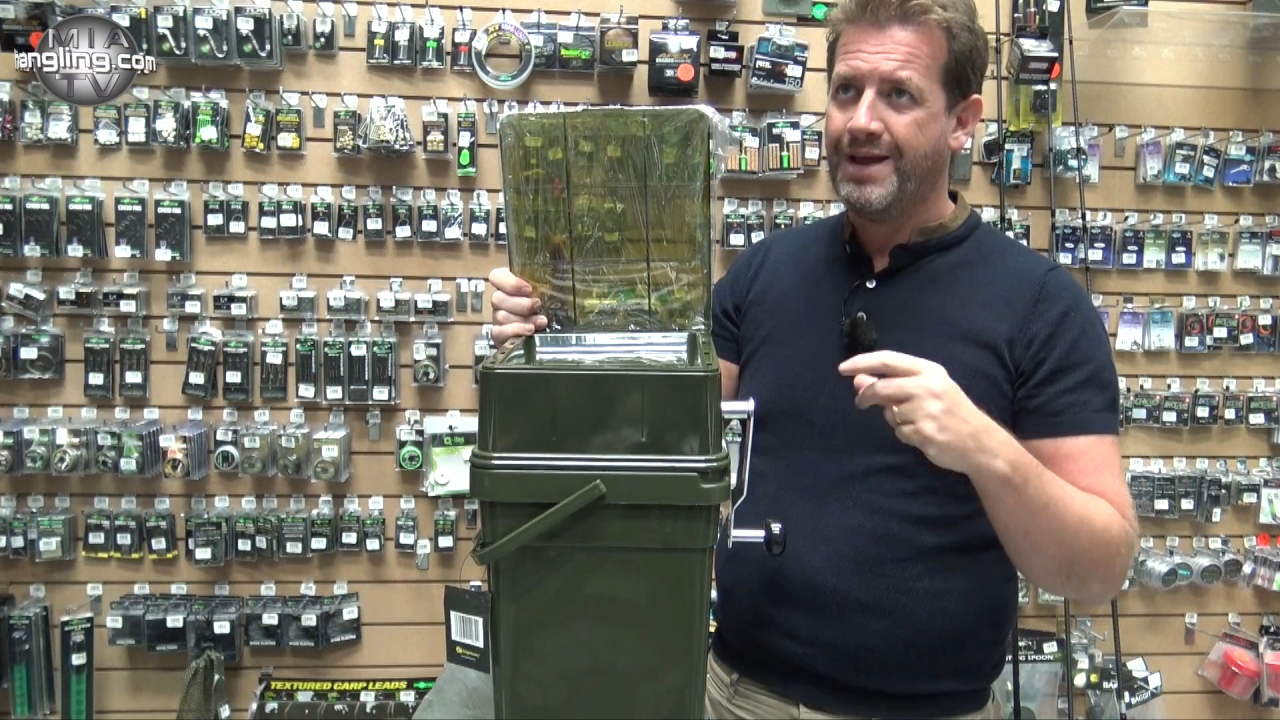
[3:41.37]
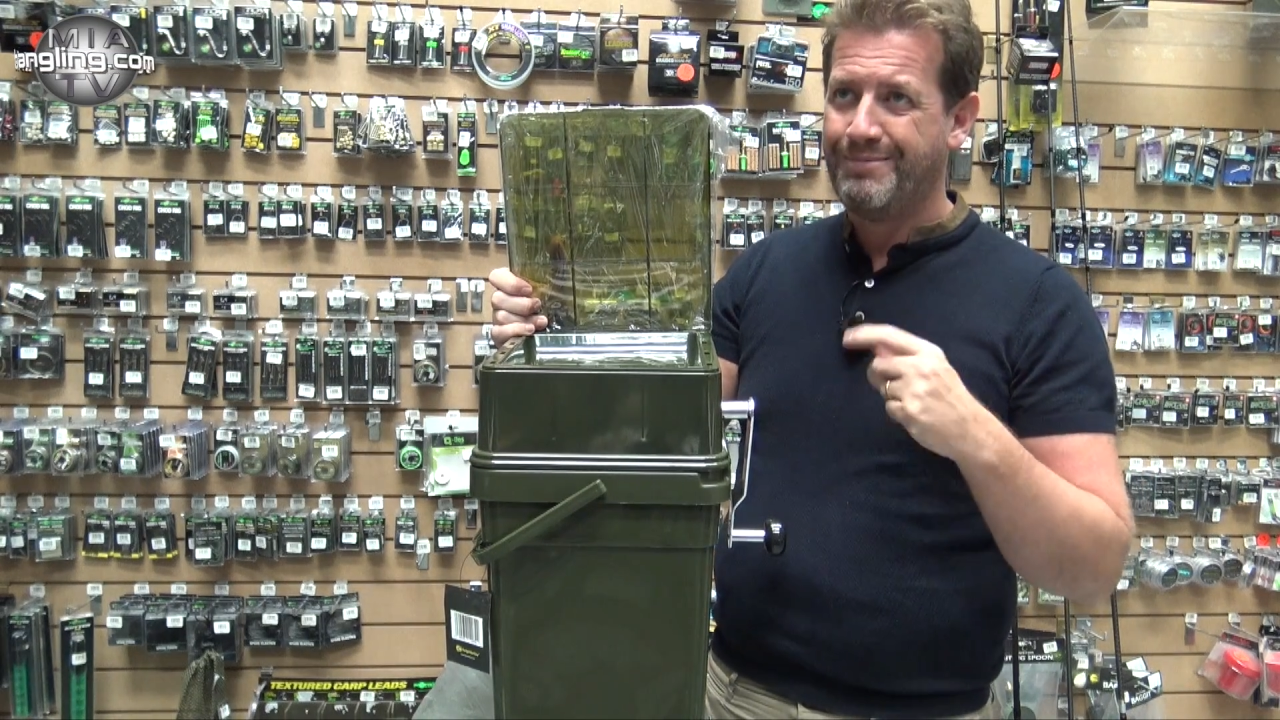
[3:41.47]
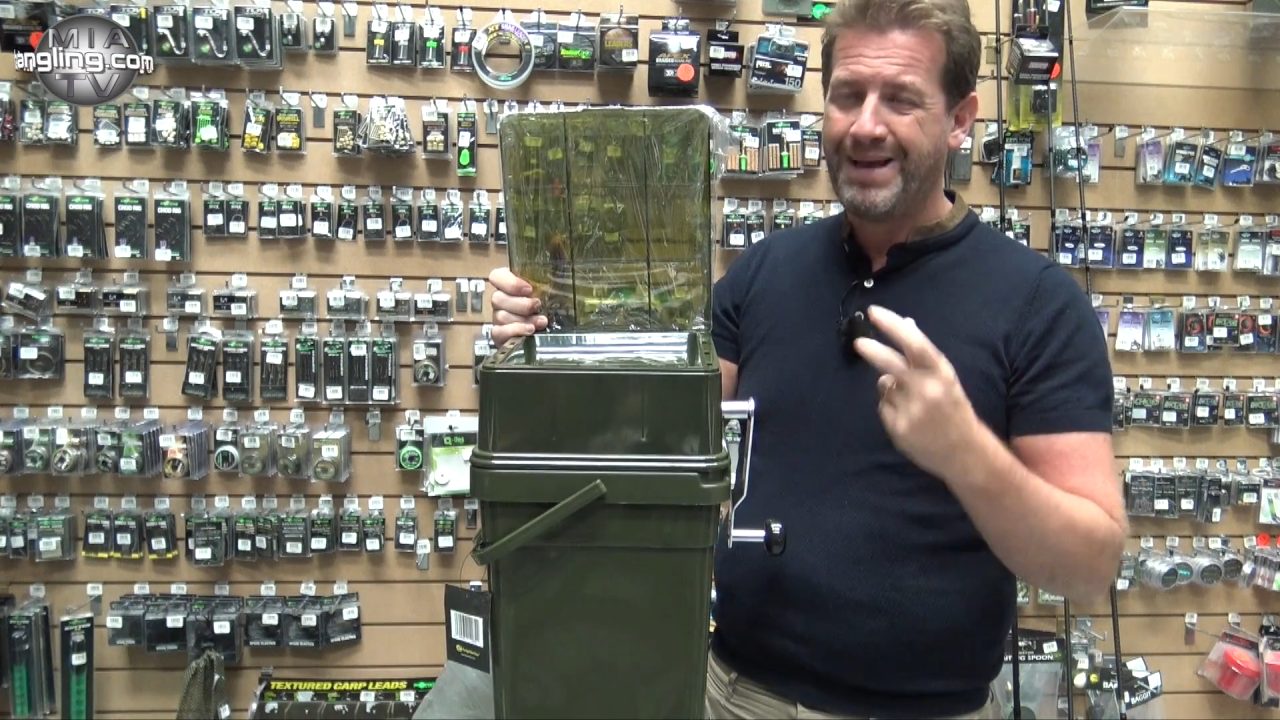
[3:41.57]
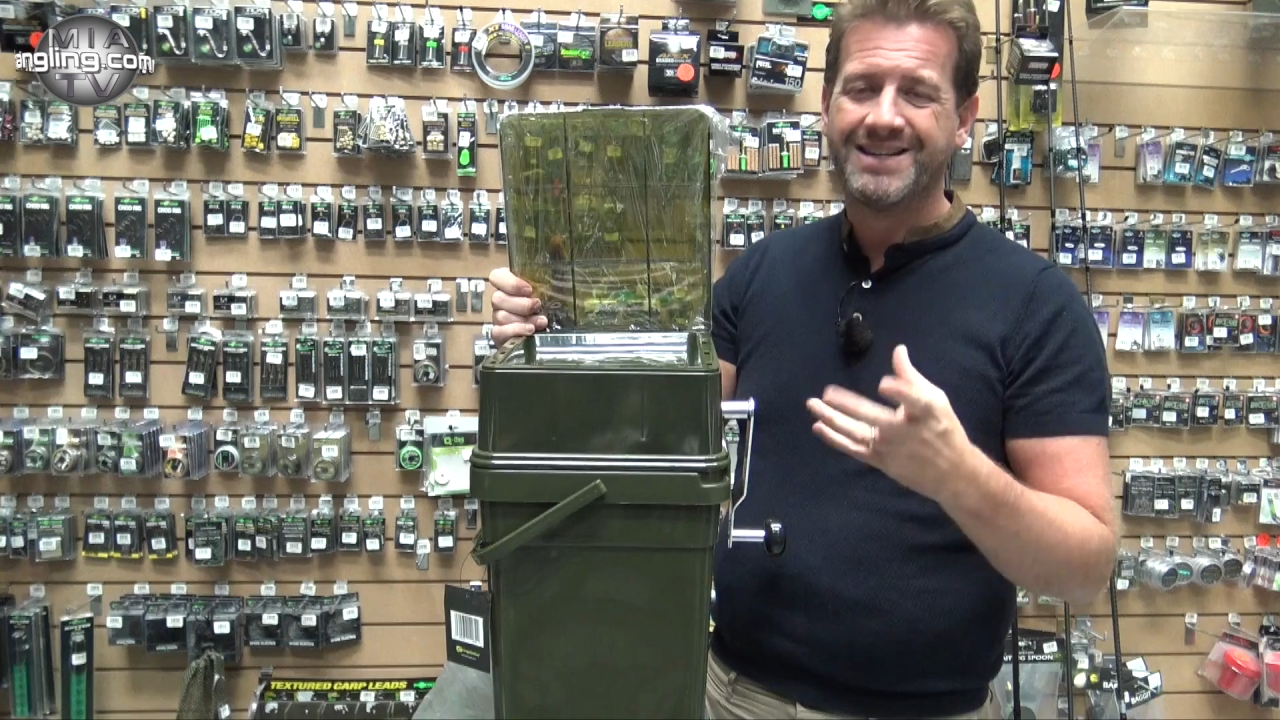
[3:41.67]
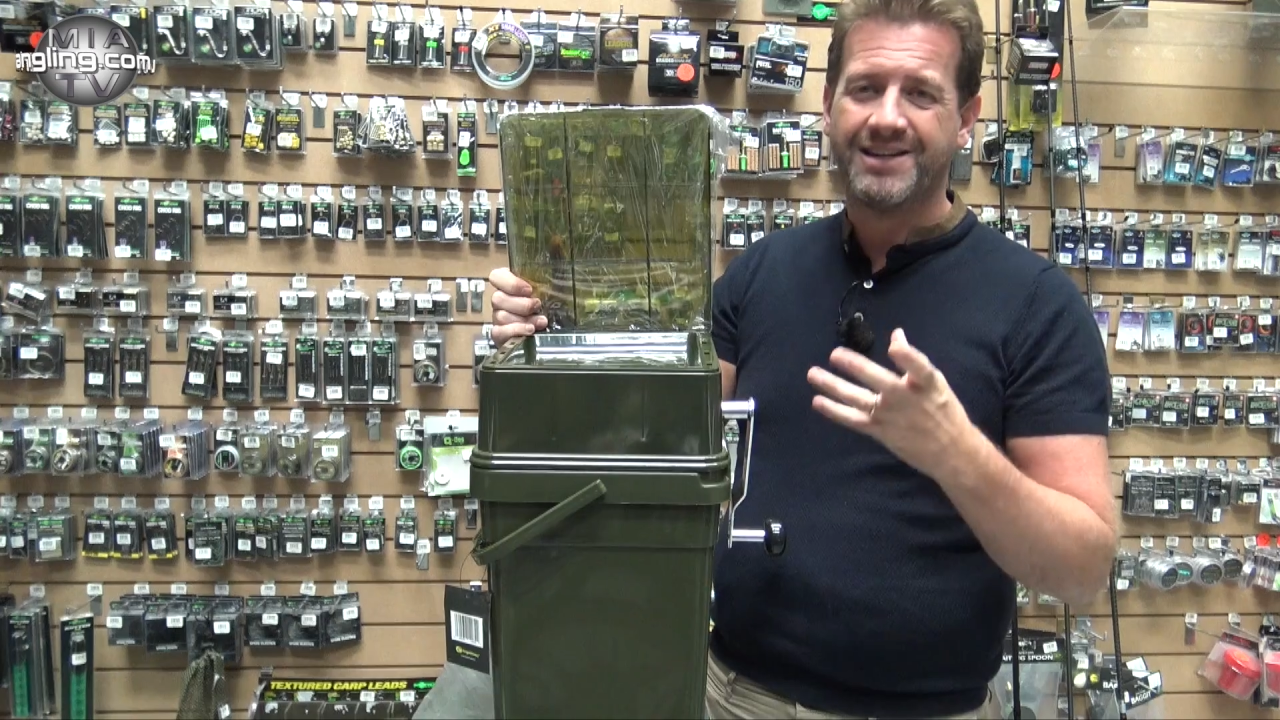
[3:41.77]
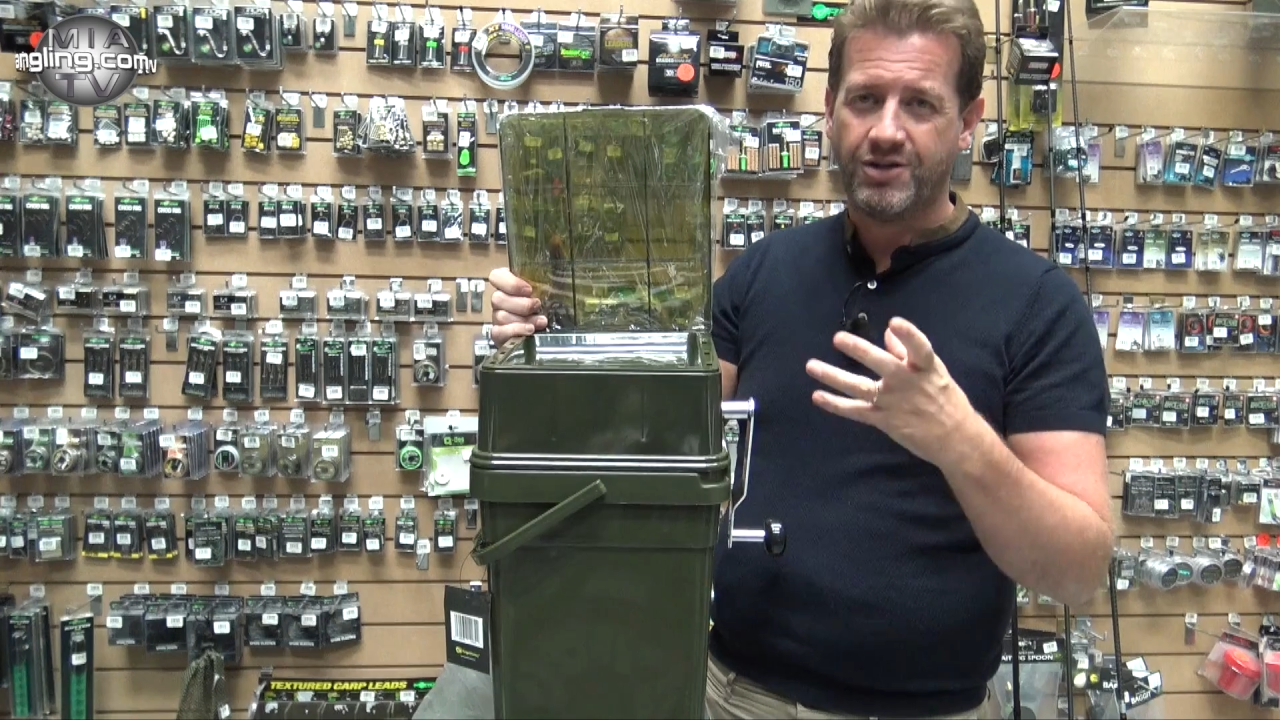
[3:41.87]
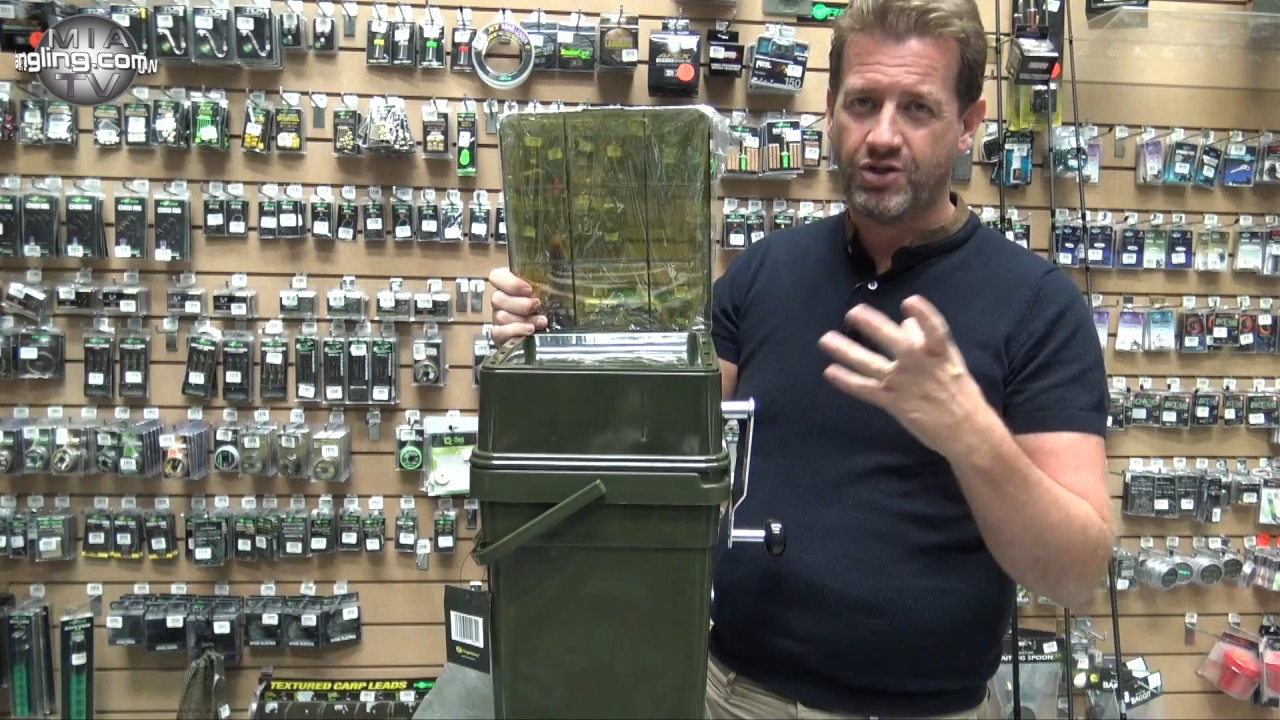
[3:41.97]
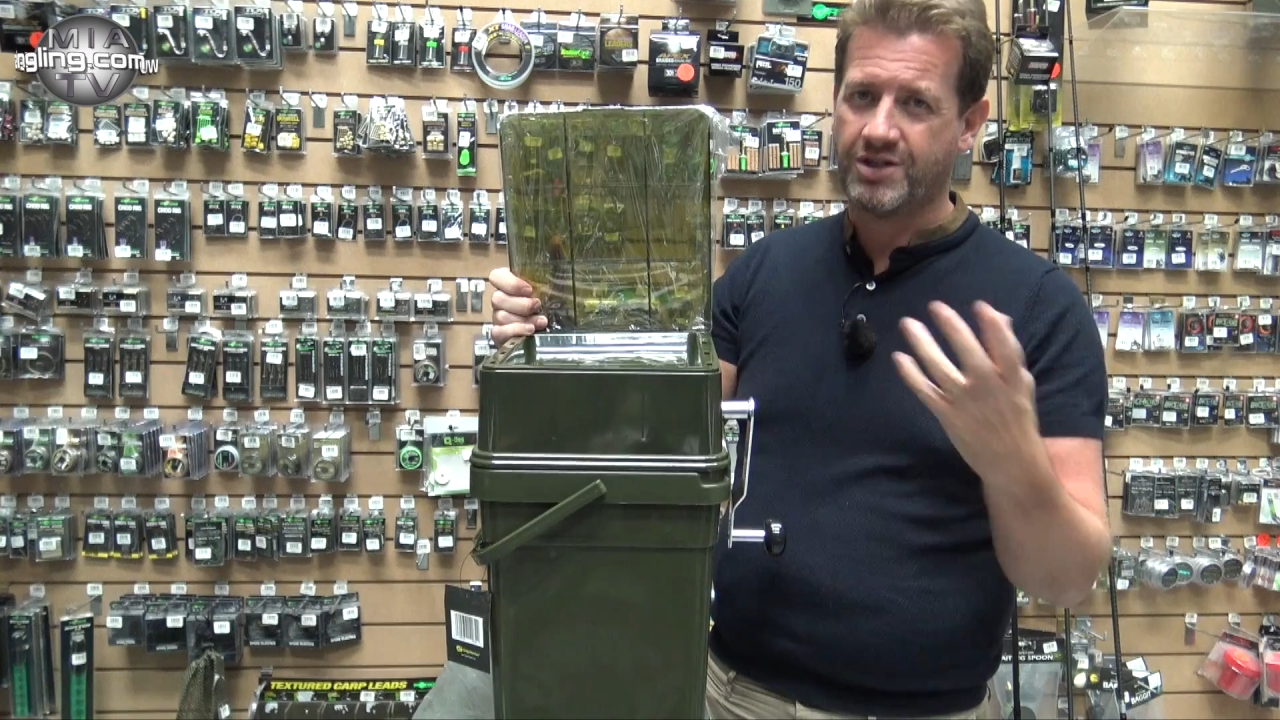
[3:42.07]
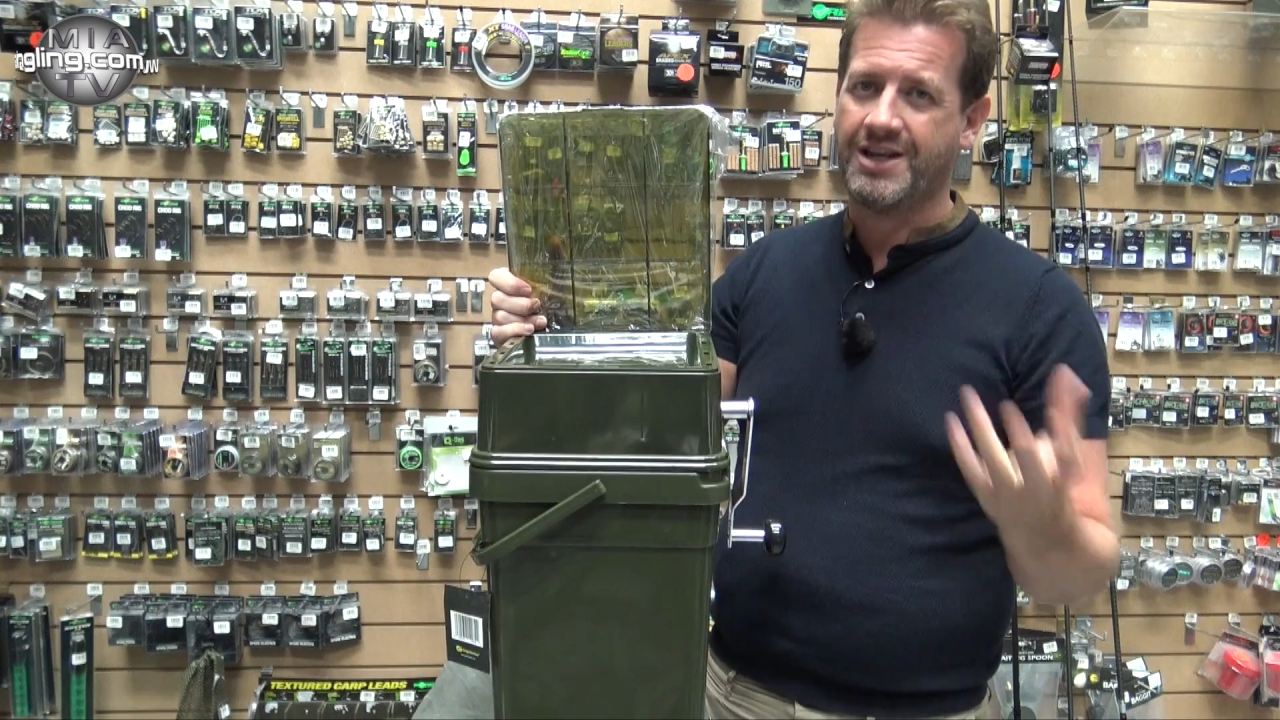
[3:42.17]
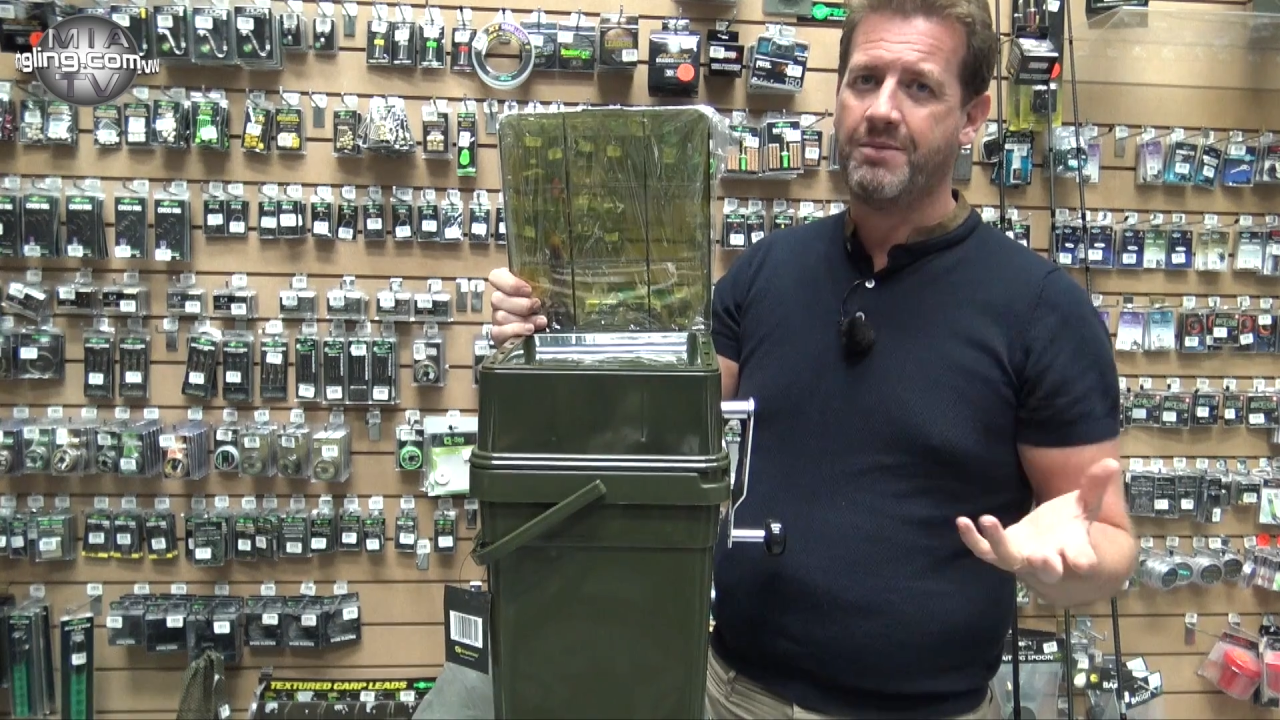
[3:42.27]
better than
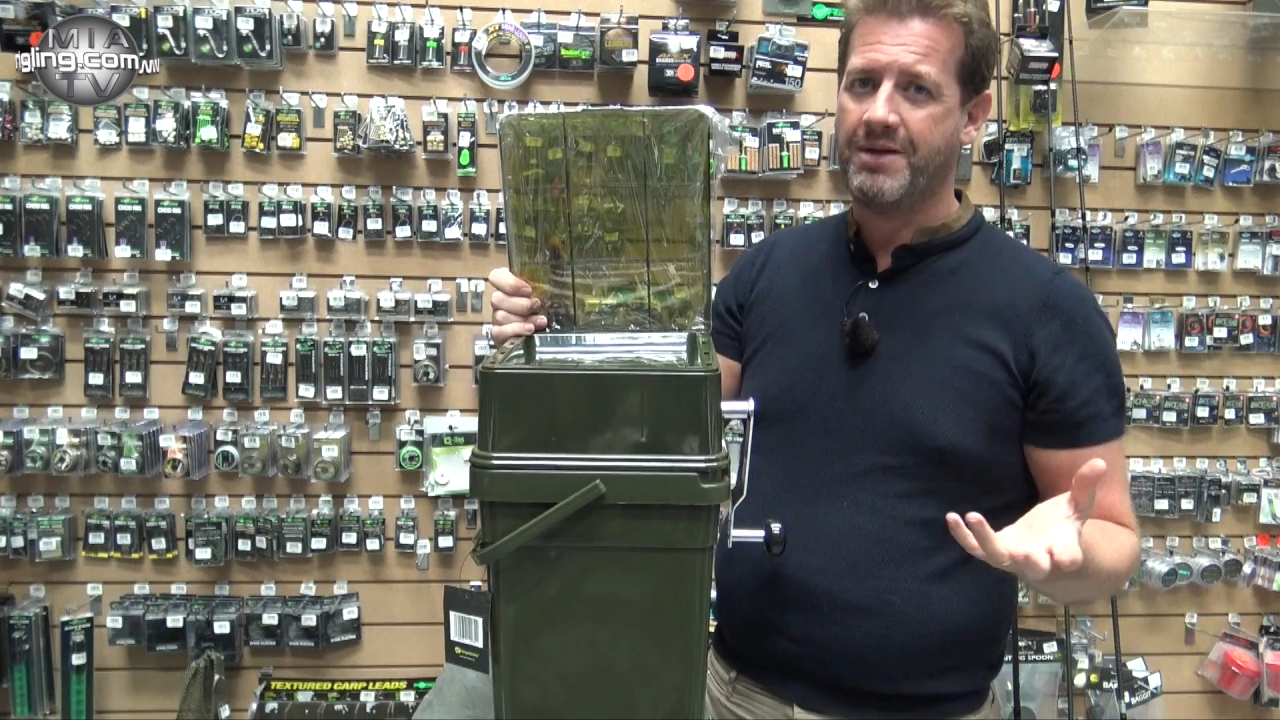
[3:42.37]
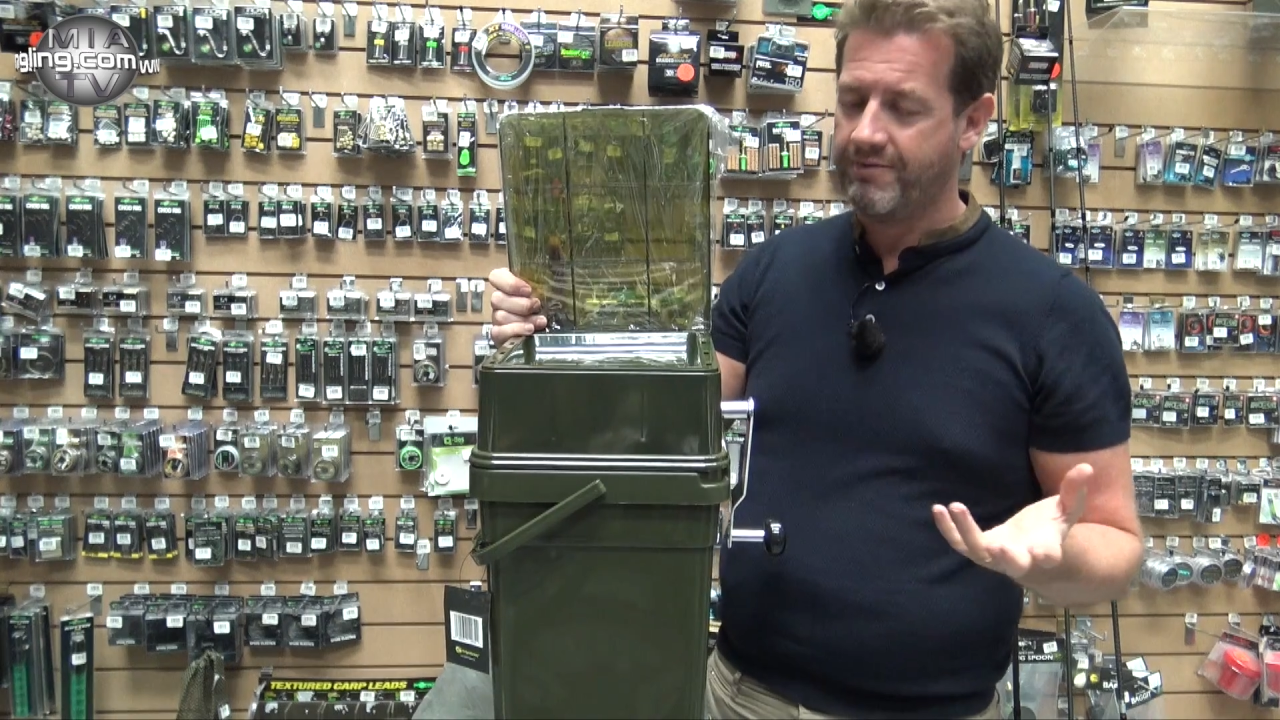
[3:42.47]
just keeping